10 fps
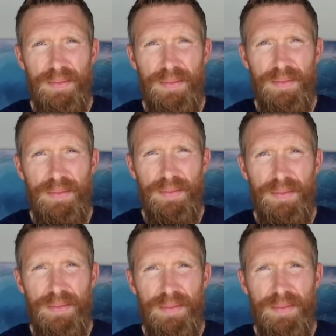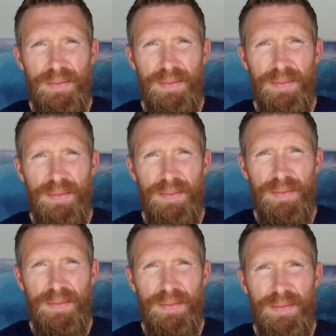
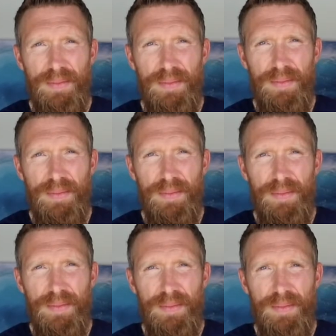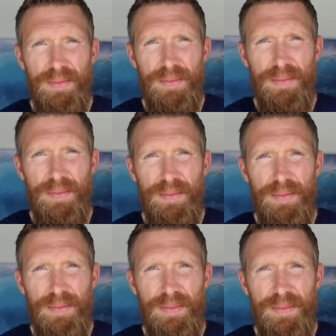
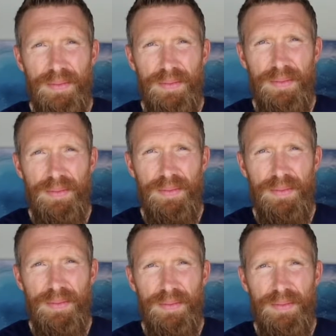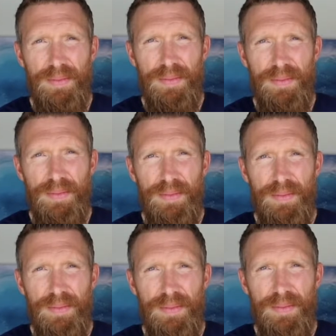
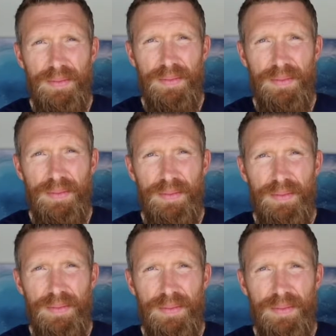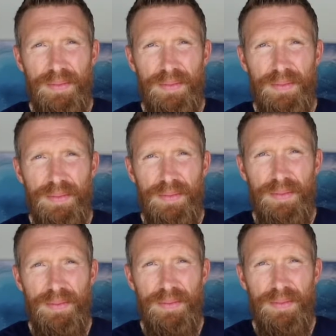
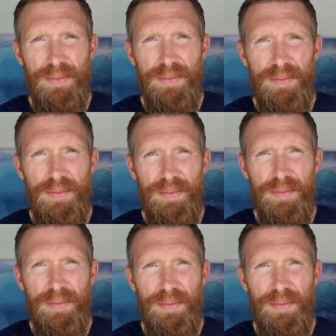(silent)